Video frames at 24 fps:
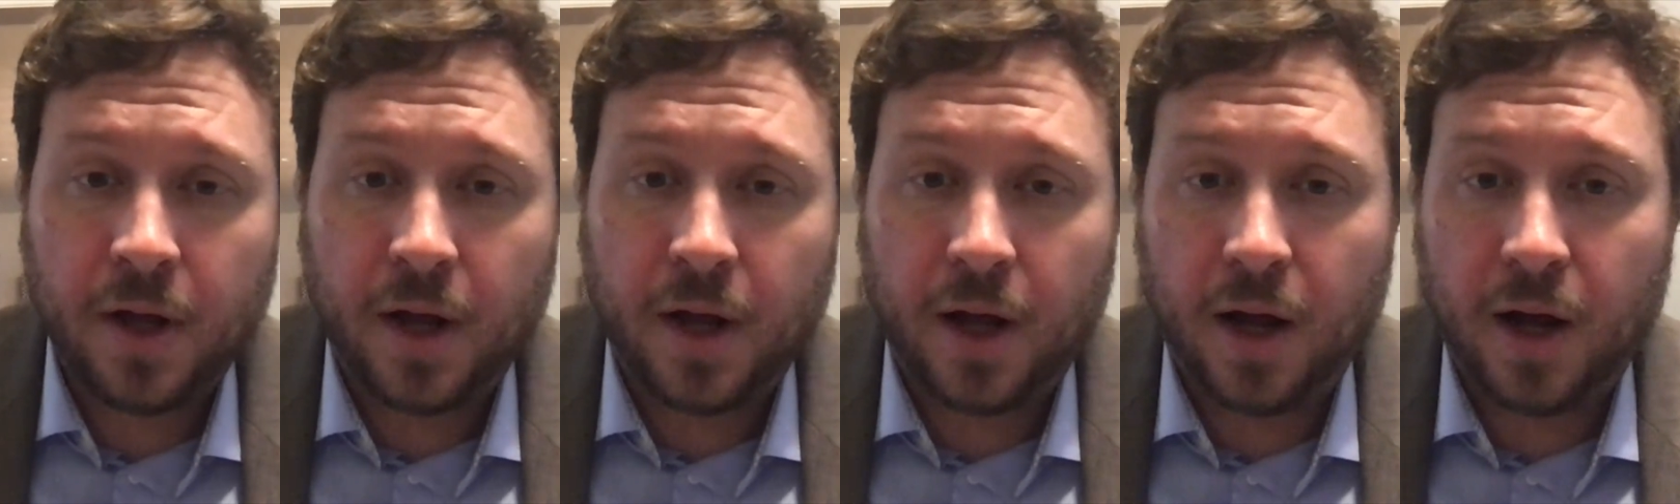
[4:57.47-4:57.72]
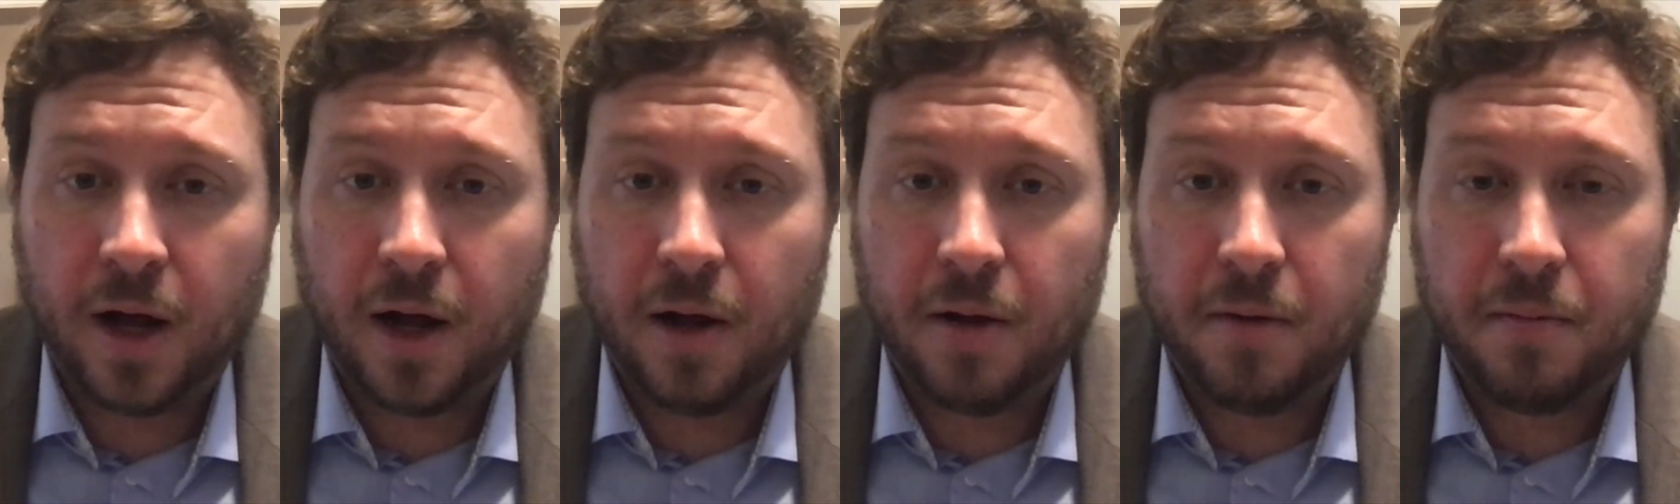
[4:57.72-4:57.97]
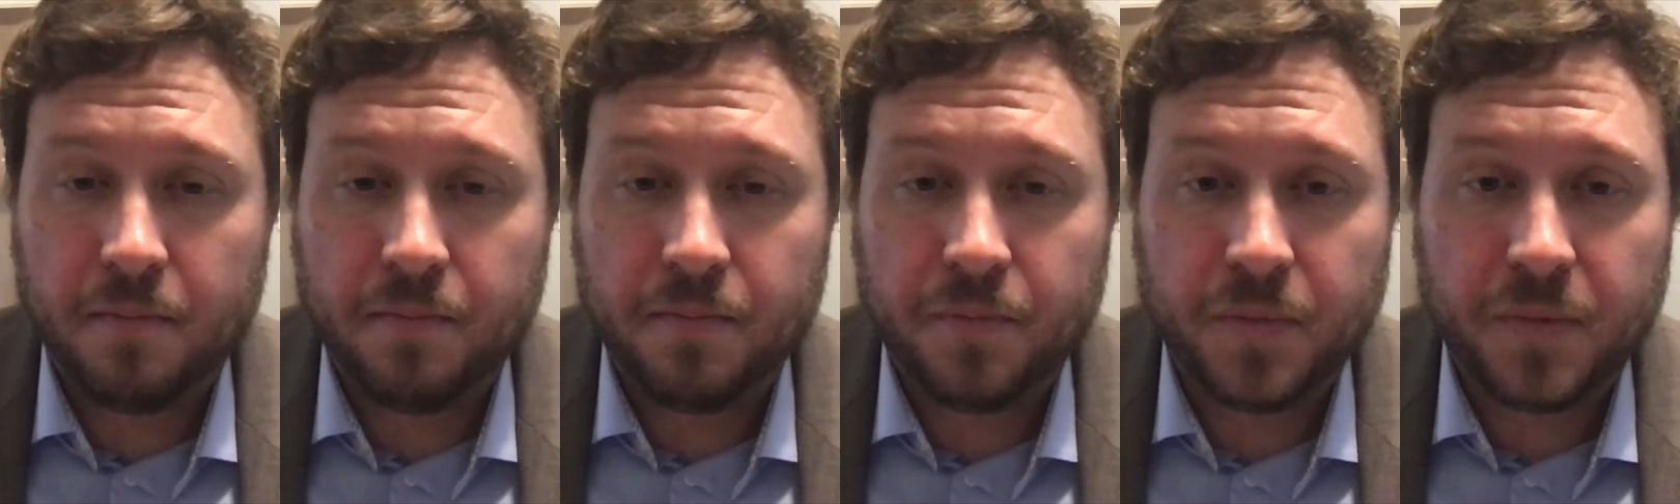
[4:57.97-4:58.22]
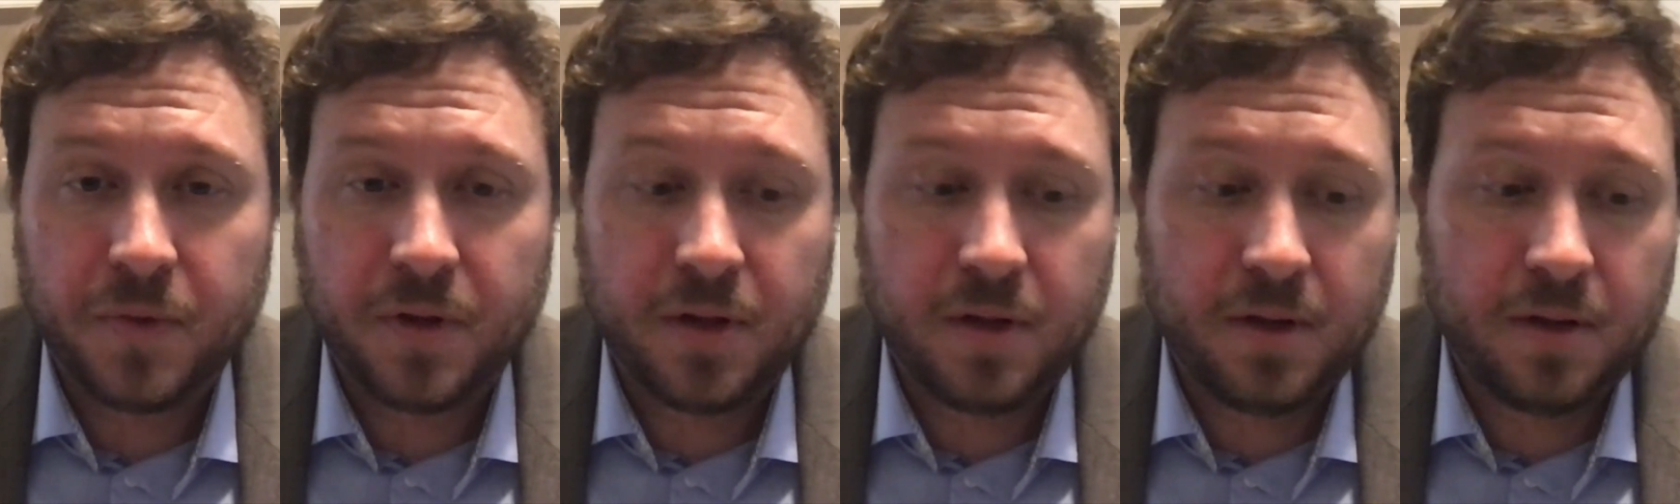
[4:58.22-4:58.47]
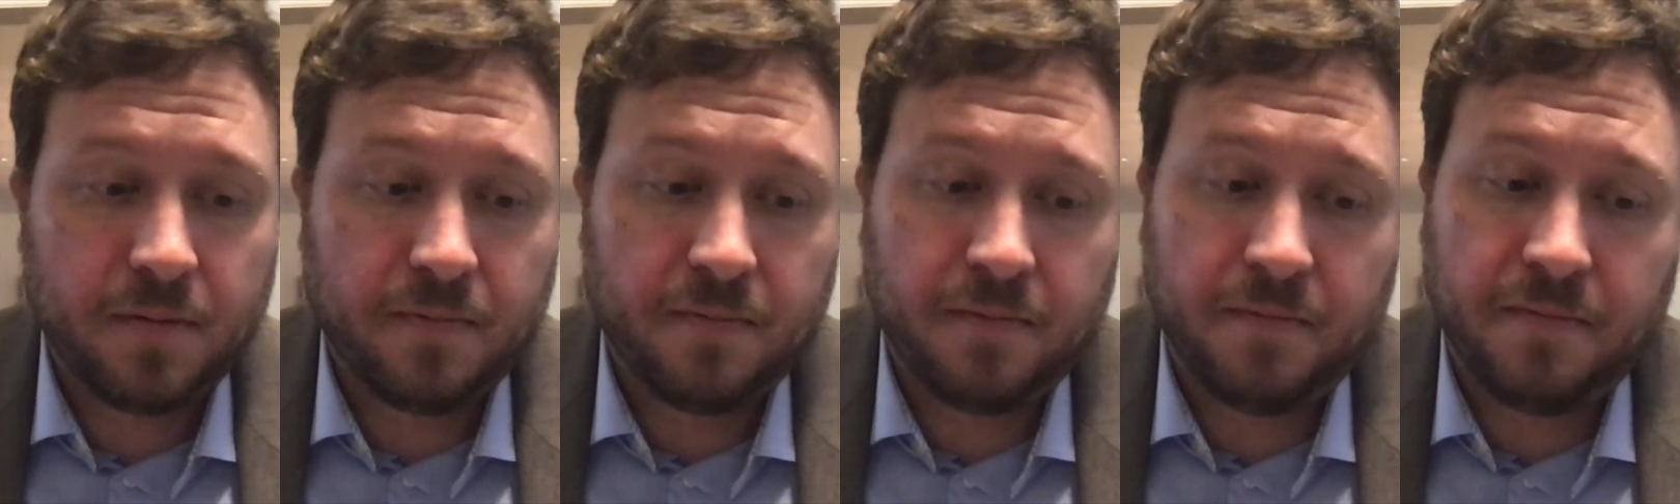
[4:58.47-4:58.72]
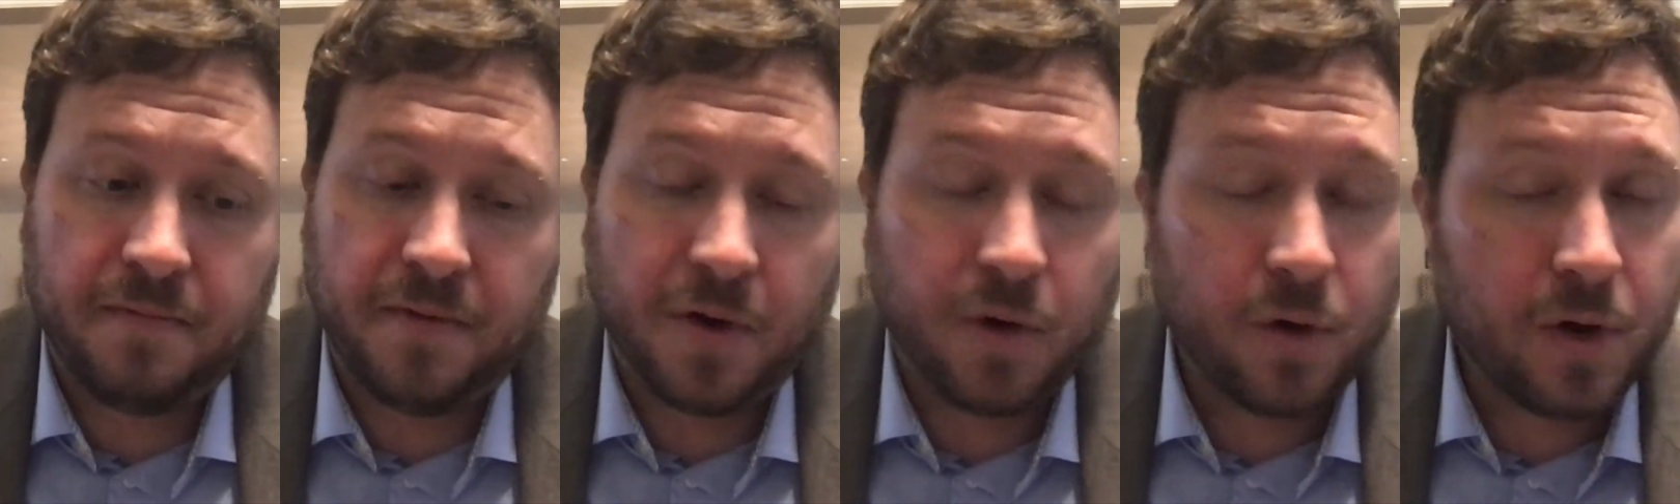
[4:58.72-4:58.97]

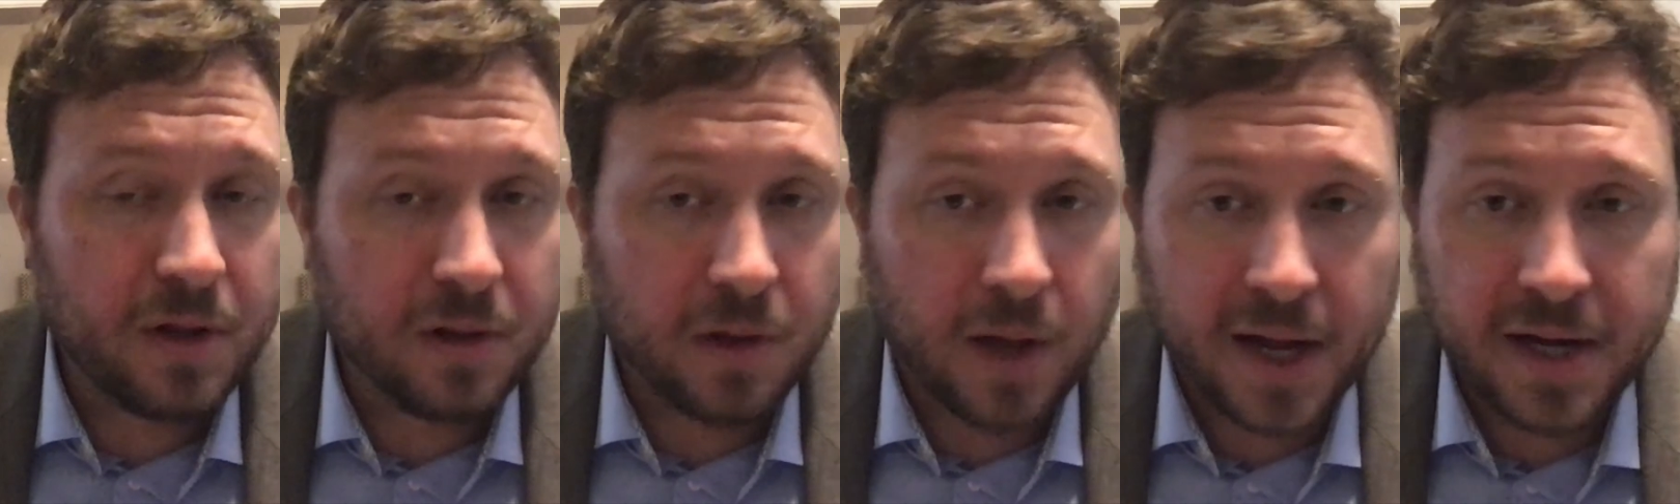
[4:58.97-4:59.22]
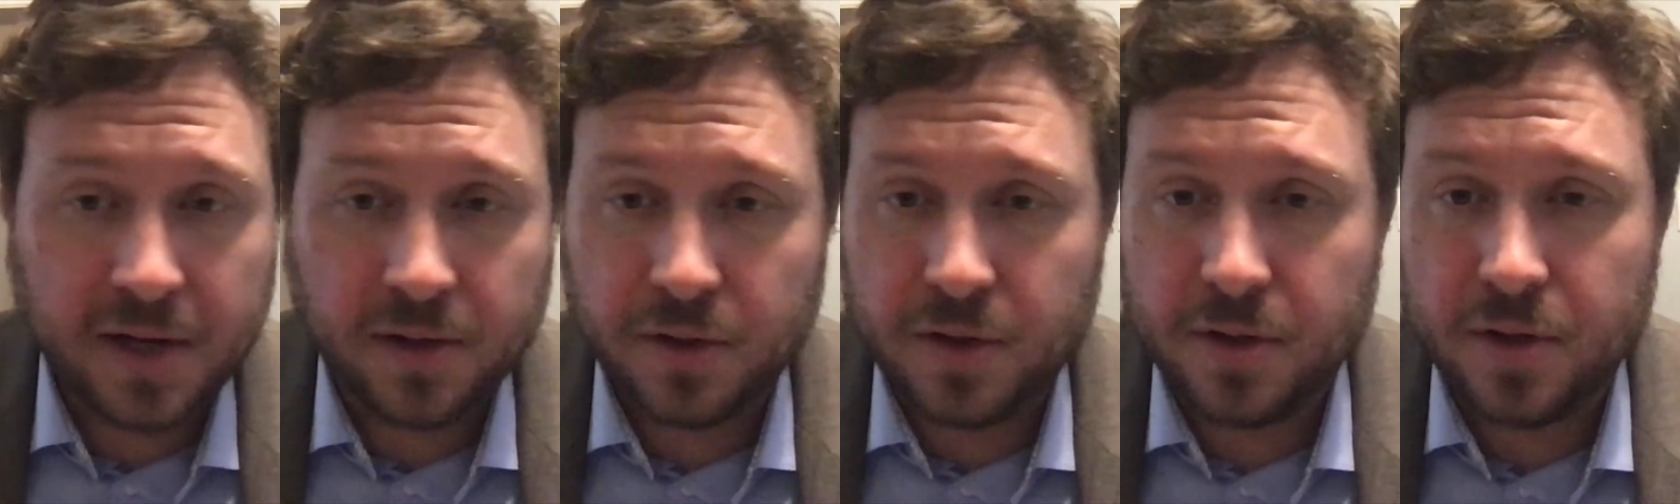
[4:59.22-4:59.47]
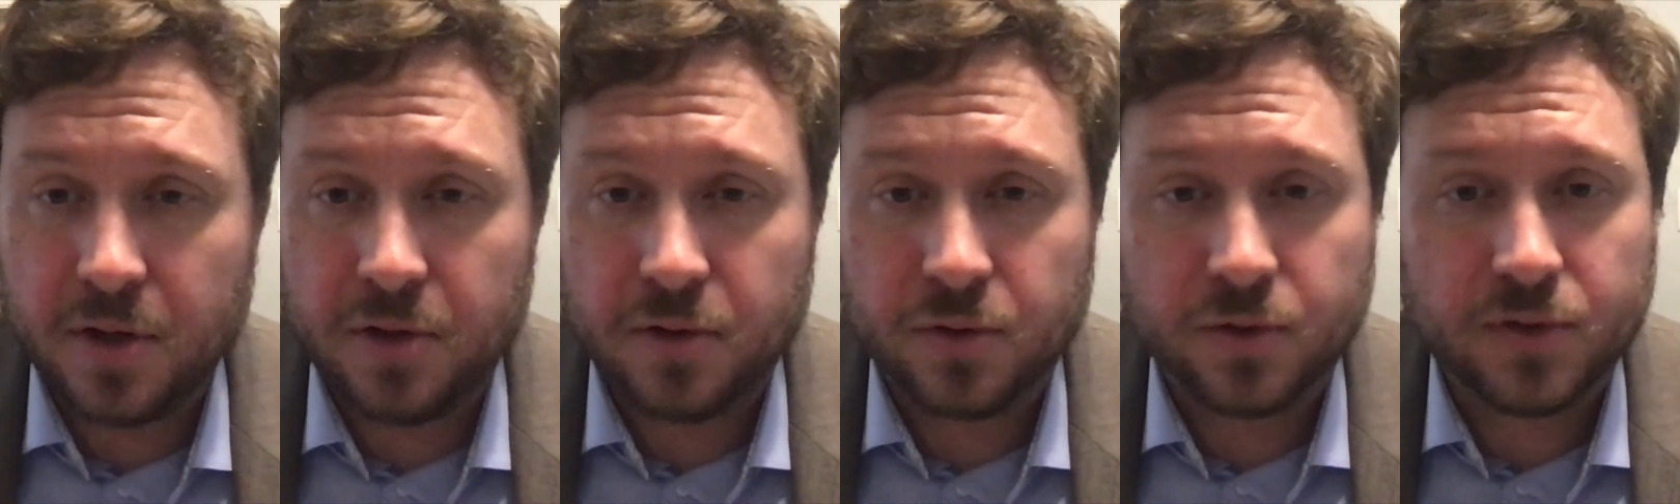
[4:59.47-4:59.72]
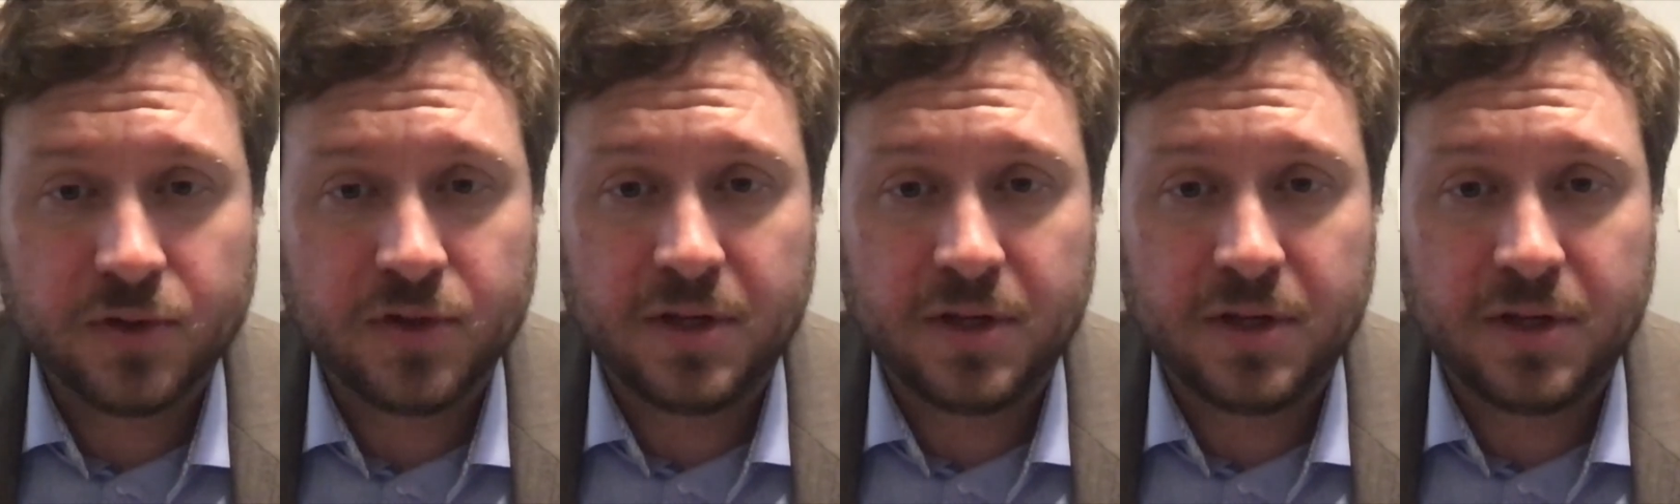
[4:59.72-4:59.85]
very likely that you'll